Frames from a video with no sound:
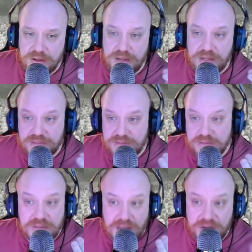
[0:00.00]
it's
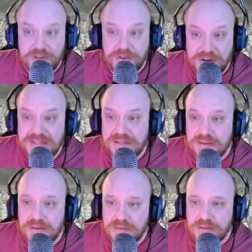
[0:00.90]
kind of
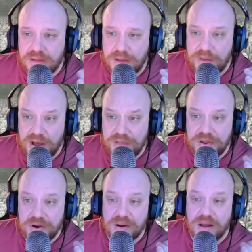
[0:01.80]
crazy. I'm on
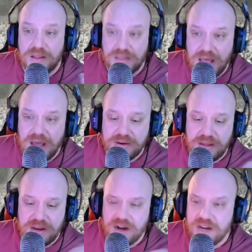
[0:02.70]
there a lot,
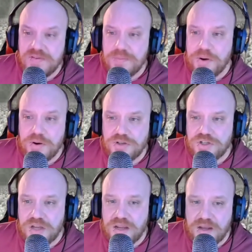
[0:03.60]
and I don't even post
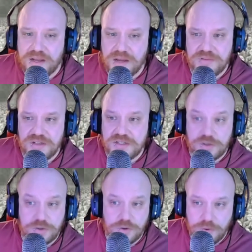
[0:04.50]
shit. I'm
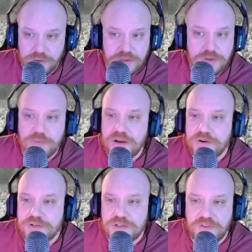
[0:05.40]
just scrolling through my
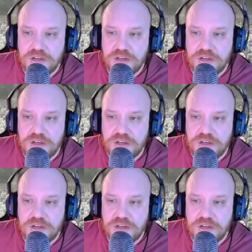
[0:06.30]
newsfeed,